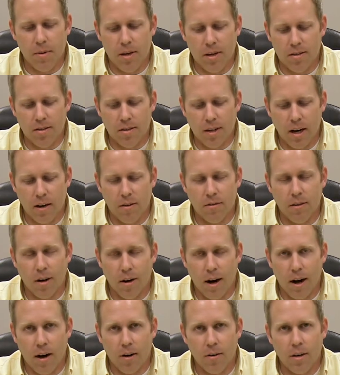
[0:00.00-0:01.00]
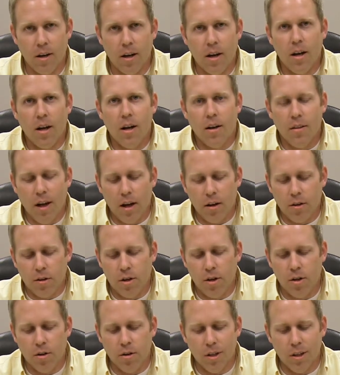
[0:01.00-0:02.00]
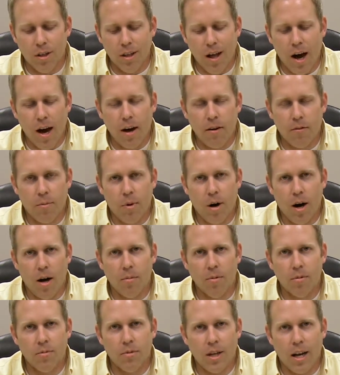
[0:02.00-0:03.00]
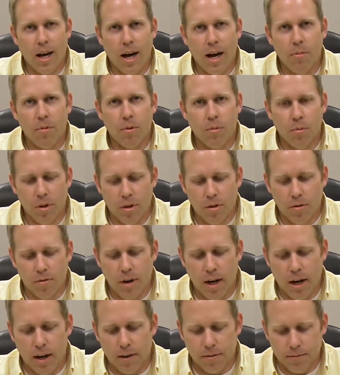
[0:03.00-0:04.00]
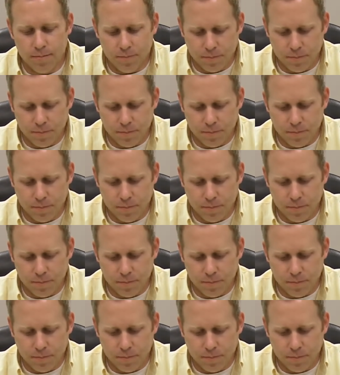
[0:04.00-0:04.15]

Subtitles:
inside of there out. That'll cure a lot of problems that happen with a valve.